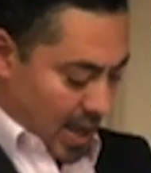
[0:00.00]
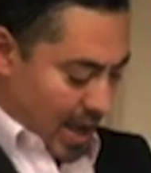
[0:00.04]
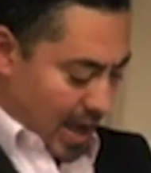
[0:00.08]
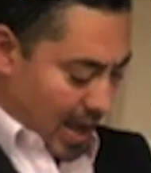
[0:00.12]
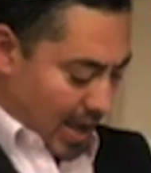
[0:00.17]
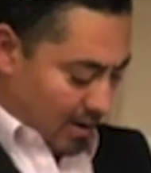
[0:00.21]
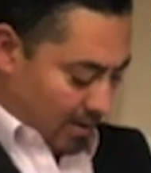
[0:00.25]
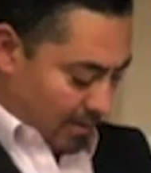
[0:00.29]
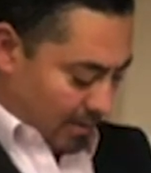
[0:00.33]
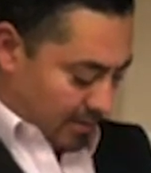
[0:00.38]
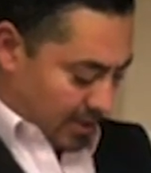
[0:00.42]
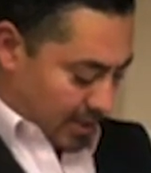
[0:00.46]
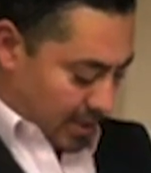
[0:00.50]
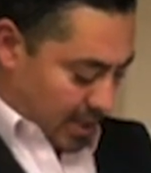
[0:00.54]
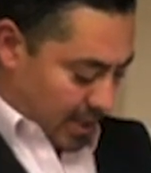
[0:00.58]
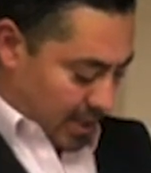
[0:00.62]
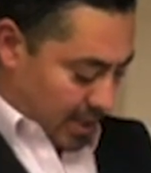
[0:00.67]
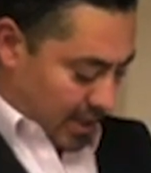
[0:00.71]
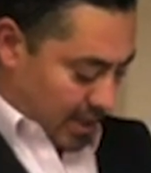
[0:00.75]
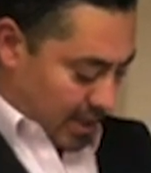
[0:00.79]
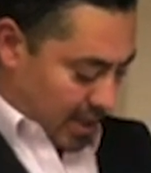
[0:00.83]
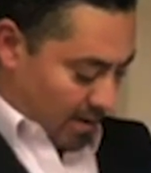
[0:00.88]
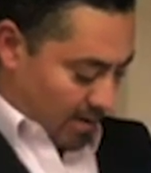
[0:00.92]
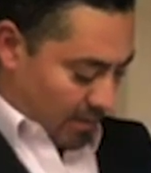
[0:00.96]
And
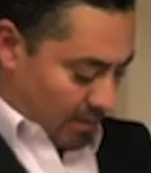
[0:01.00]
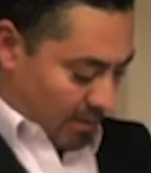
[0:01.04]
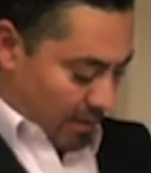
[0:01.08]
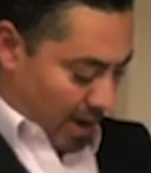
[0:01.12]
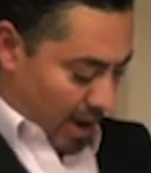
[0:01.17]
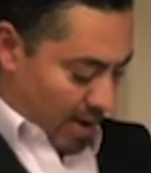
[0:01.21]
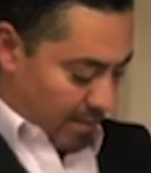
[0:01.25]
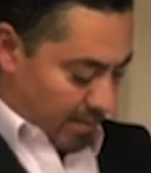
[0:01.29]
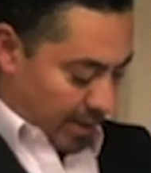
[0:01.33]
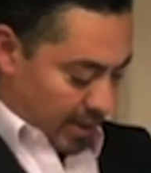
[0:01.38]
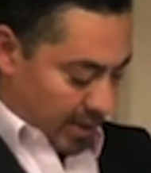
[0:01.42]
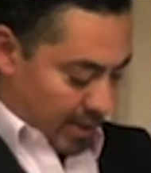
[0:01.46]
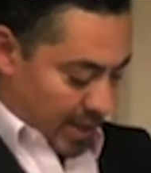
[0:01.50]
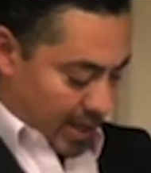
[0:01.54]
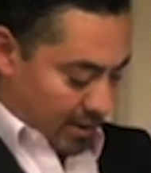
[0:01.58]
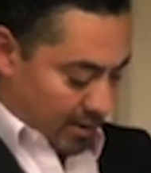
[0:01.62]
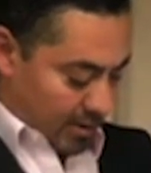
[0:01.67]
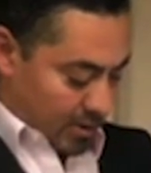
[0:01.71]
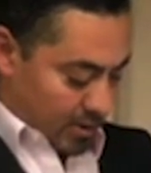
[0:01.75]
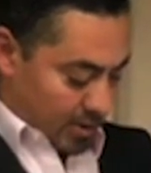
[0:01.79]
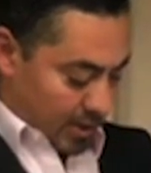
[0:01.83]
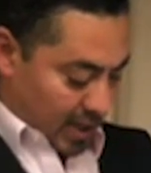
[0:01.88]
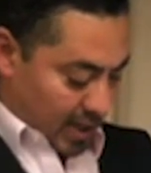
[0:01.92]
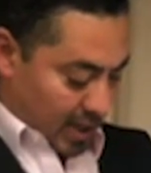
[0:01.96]
obviously the environment that
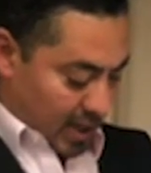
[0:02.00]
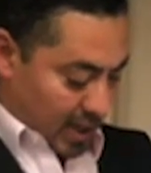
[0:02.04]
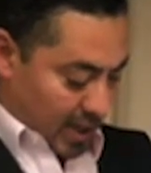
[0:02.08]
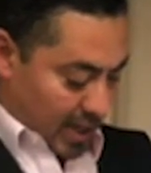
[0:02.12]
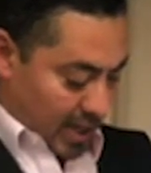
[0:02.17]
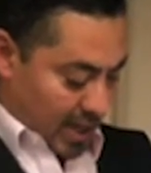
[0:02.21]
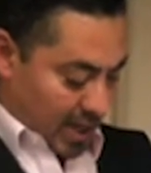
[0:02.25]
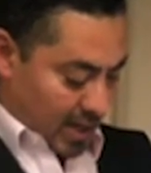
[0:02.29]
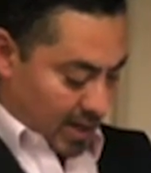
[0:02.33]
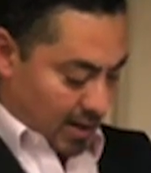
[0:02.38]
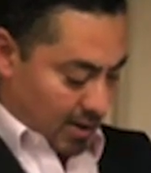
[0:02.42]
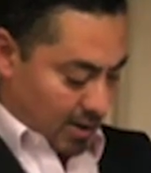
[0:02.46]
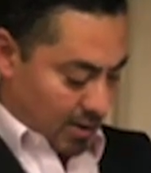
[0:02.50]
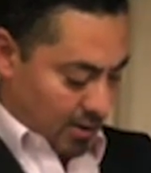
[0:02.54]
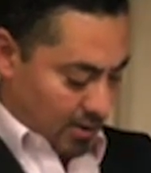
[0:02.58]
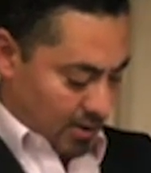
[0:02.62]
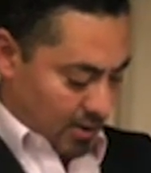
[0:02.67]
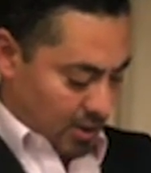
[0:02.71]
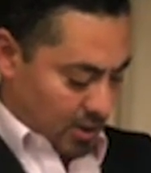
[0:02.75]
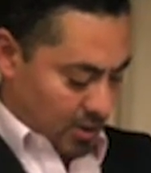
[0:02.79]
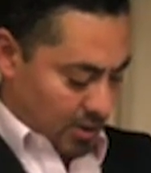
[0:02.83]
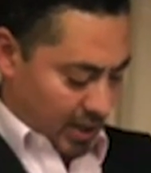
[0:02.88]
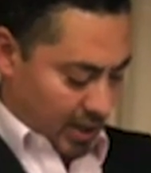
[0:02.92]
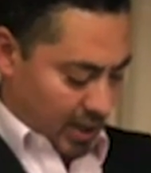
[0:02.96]
you're drinking in, who
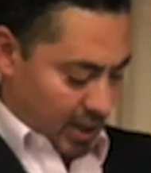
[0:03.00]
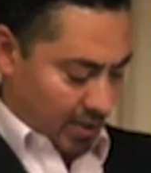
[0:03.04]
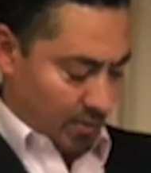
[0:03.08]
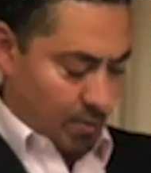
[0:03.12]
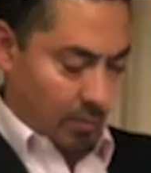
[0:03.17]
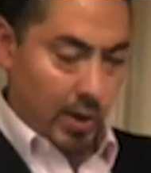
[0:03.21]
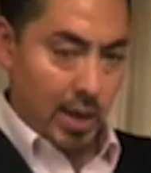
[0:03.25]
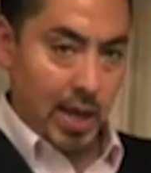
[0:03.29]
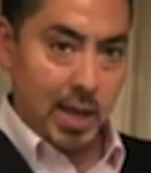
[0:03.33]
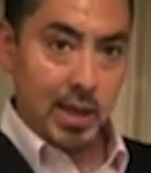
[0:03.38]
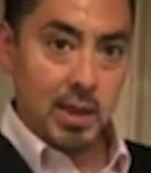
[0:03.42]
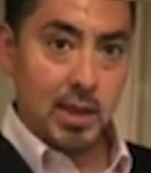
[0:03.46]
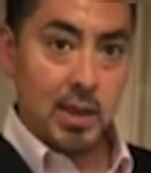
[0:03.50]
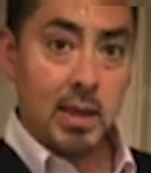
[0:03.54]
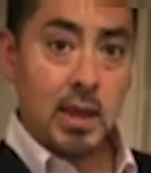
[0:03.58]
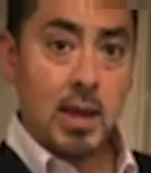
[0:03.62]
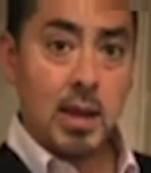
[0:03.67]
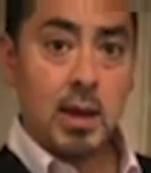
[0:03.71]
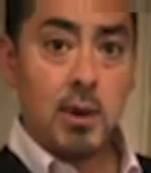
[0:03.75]
you're drinking it with.